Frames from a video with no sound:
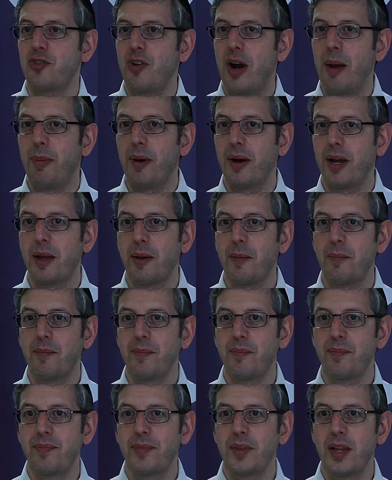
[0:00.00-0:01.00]
rabbi.
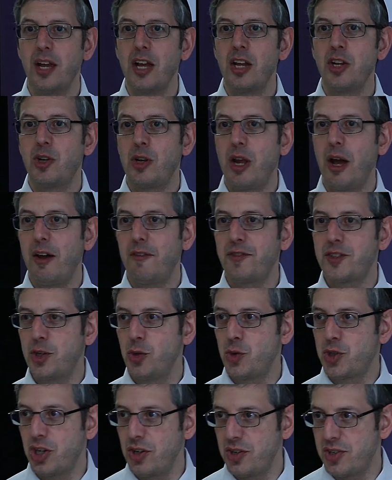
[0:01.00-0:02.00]
You now have
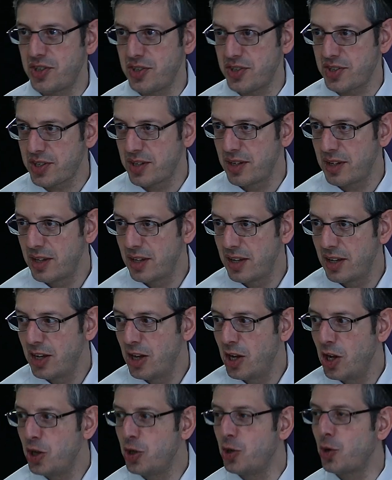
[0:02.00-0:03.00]
two choices.
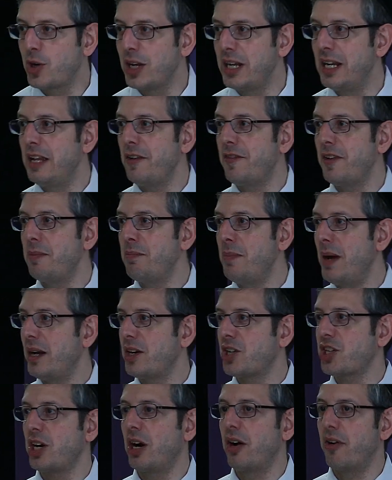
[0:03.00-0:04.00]
You can live in
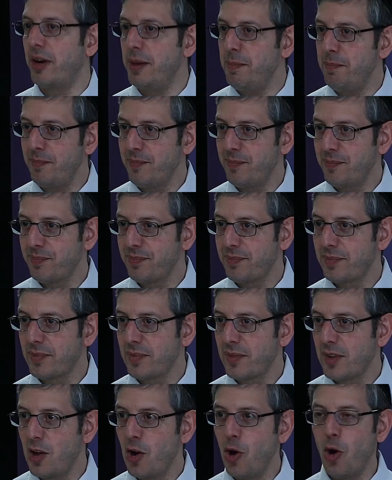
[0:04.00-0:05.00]
Meir Sharim,
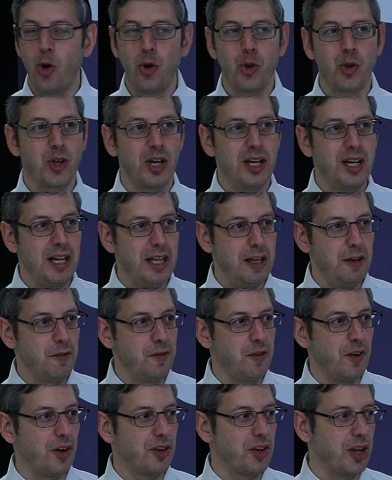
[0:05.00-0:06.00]
or you can
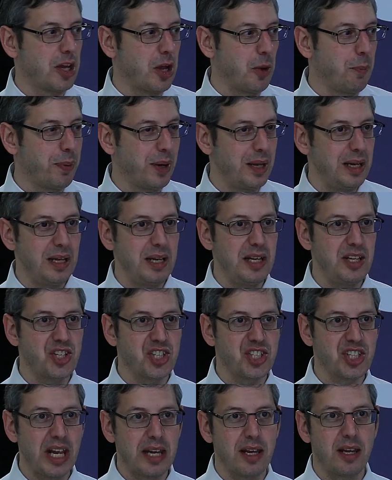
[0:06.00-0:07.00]
live on a completely
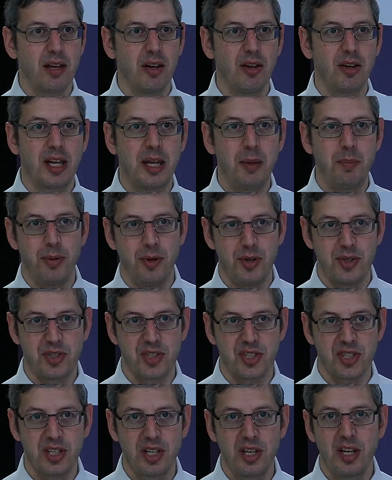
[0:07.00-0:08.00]
secular
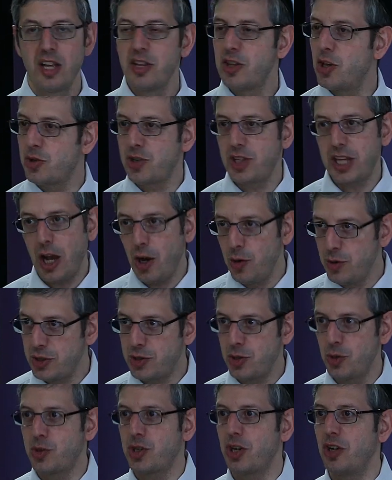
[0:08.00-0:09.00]
kibbutz. Those are the
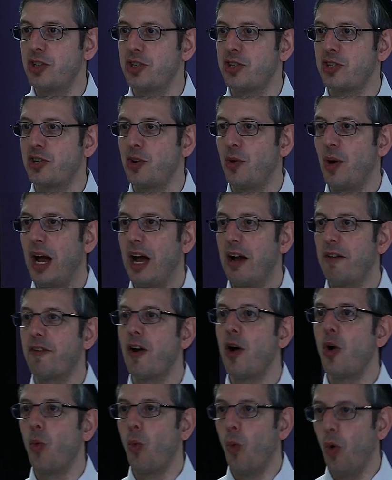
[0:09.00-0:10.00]
only two choices you
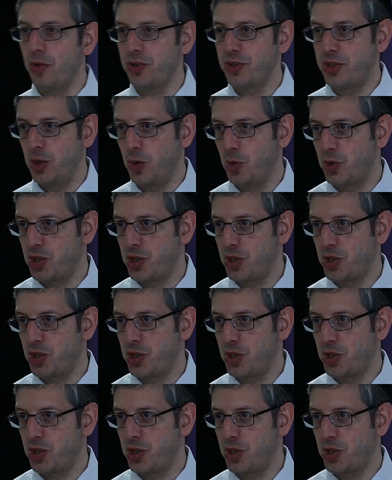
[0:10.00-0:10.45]
have. What do